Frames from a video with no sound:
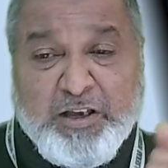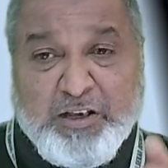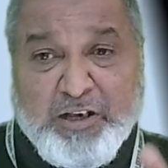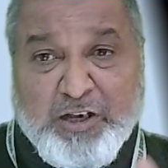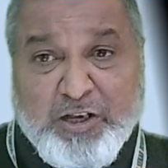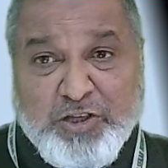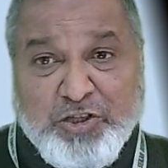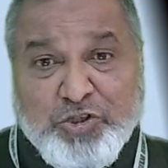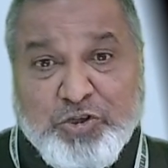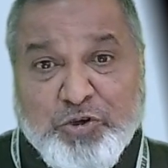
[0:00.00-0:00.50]

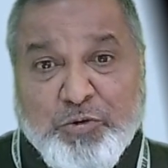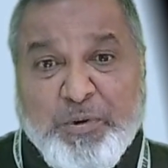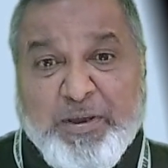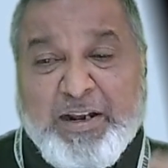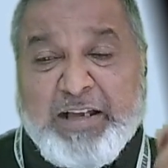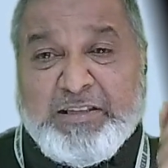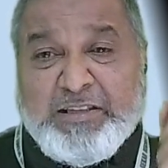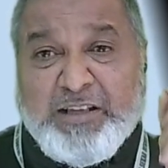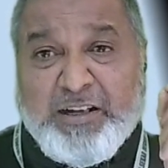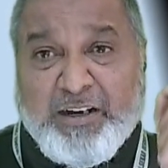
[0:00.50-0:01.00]
Consumer
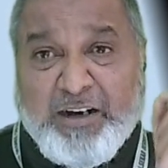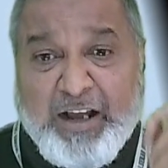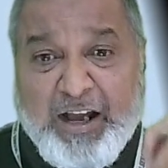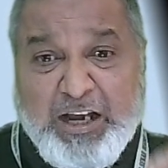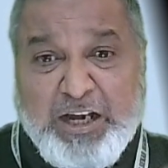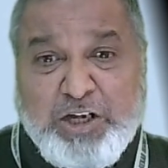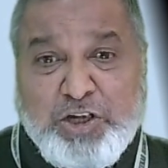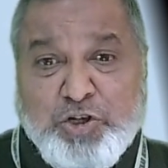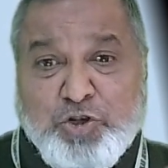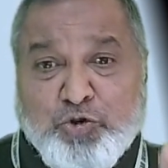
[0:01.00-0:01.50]
has a
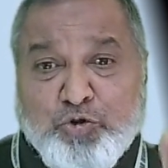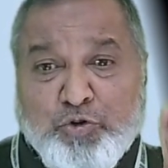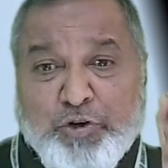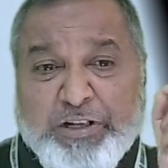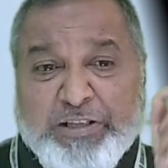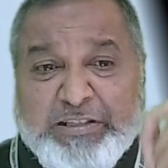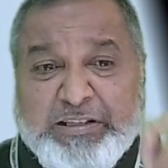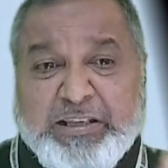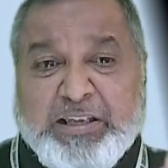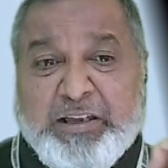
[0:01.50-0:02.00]
right to
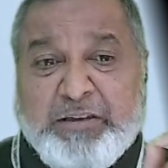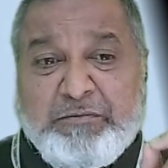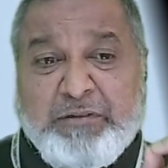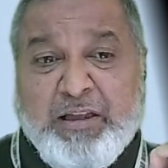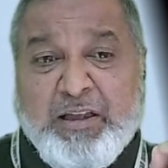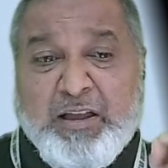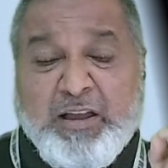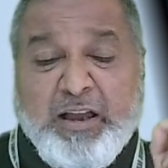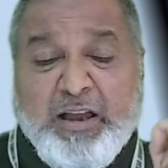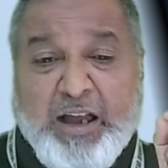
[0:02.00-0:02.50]
receive
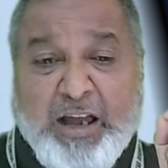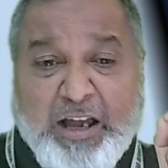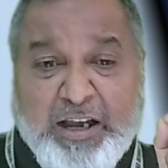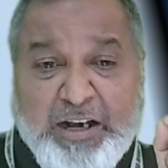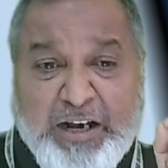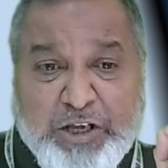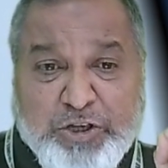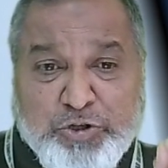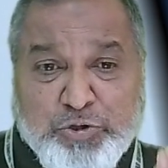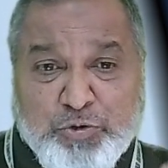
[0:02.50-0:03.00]

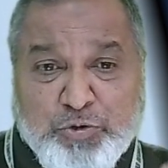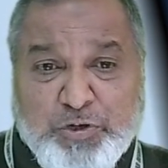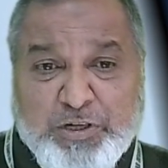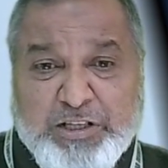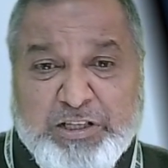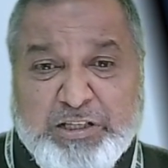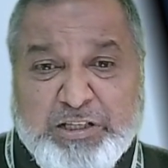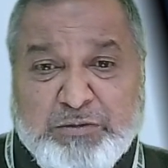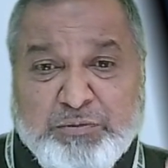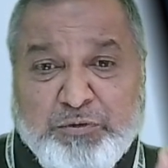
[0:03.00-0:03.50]
an
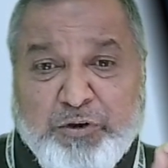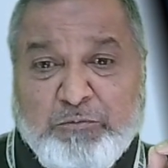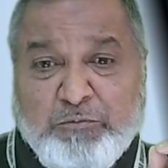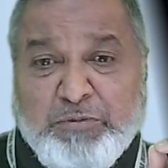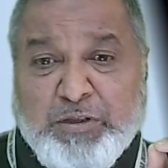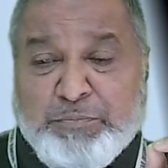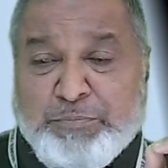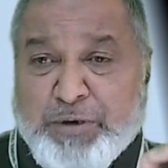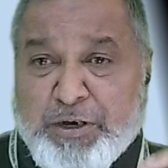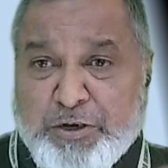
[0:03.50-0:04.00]
assurance from
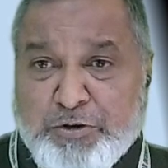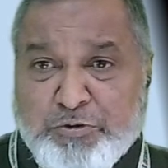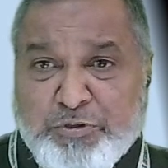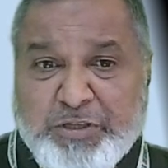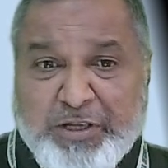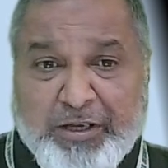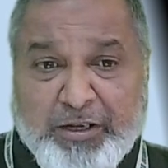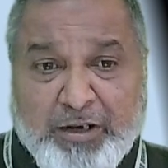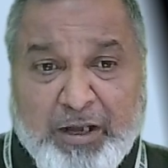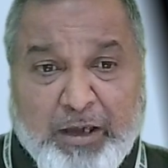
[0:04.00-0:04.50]
the
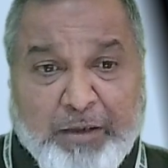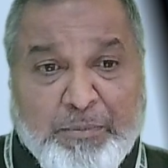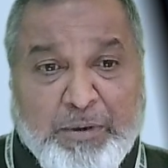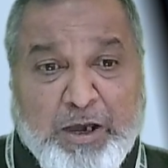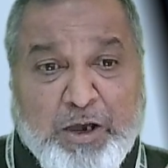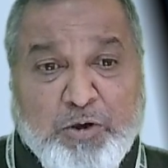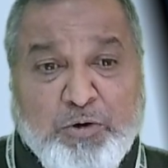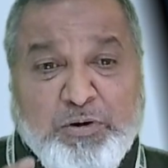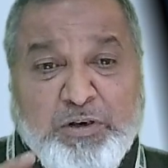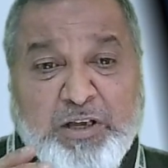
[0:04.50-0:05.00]
producer
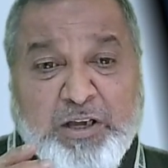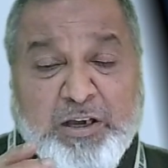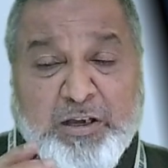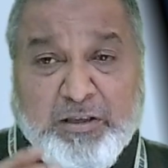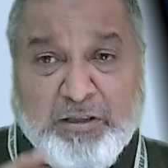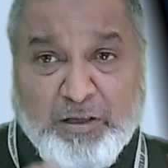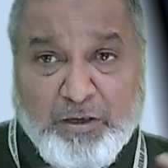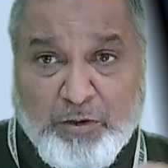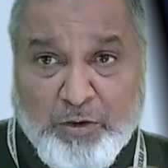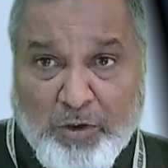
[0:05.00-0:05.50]
about
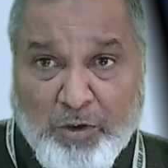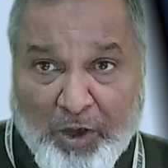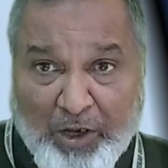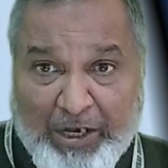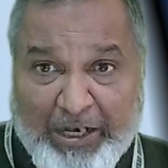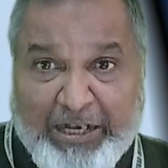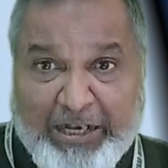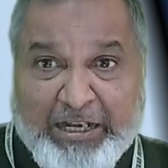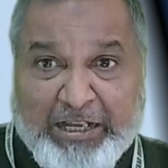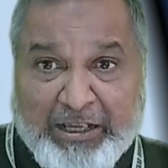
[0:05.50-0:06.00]
the
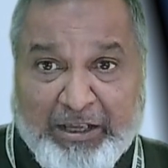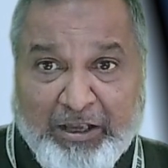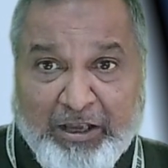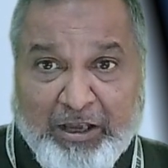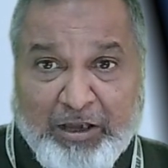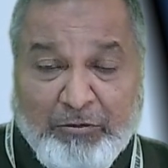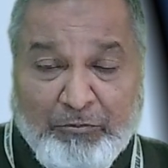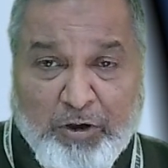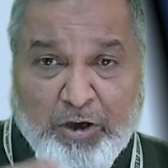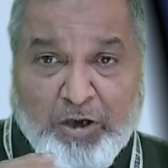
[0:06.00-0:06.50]
quality,
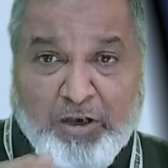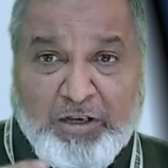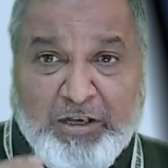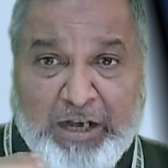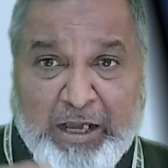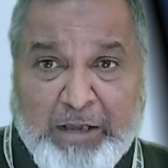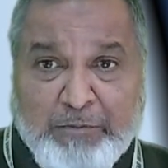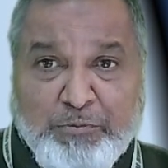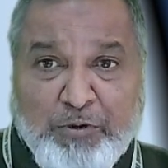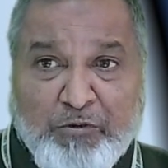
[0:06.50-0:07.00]
what
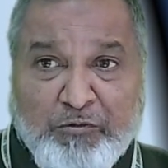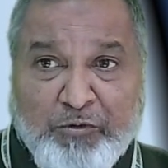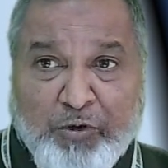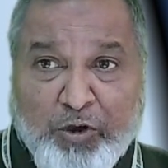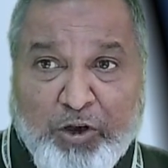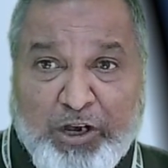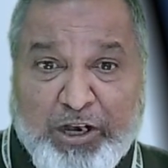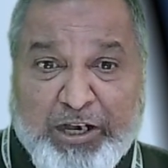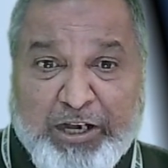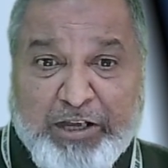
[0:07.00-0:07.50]
type of
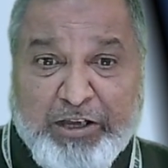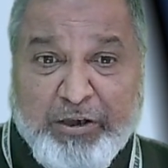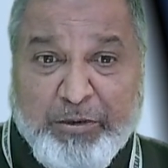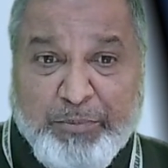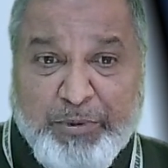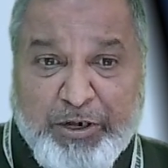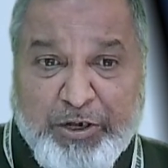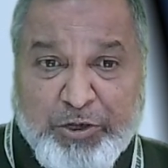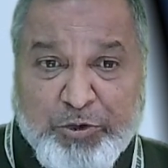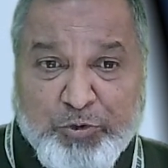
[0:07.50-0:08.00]
quality you have
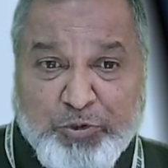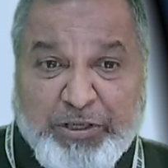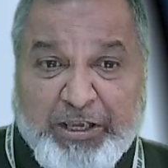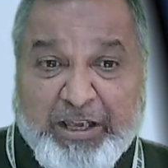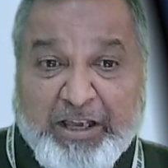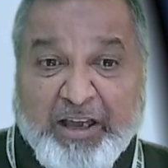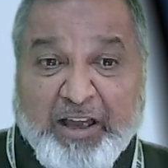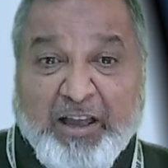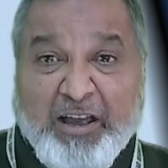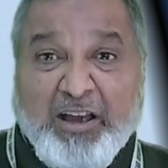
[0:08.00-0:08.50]
been
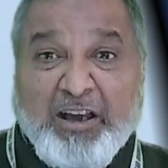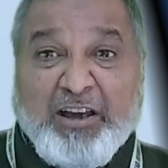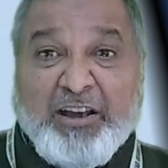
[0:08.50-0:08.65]
using,